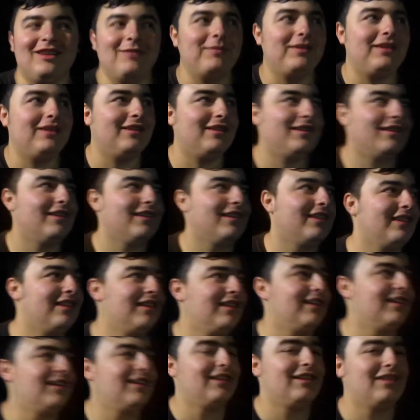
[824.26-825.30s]
No, I
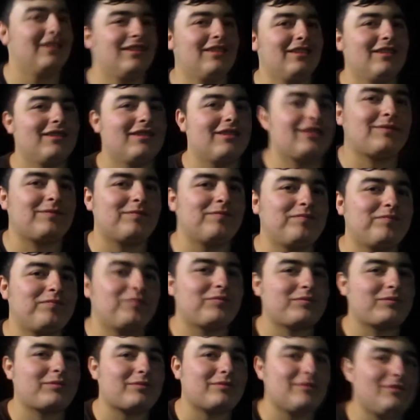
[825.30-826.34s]
mean, like,
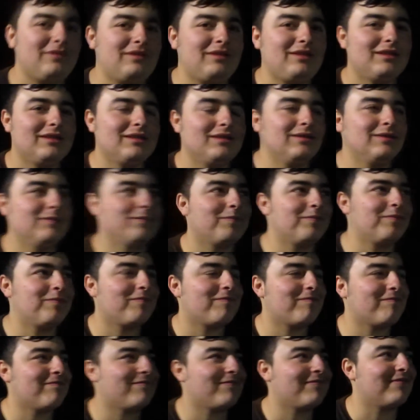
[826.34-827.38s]
you gonna
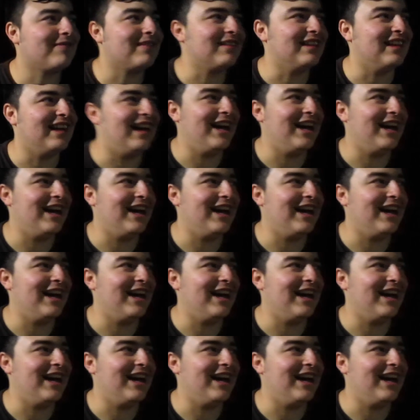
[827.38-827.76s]
holler or what?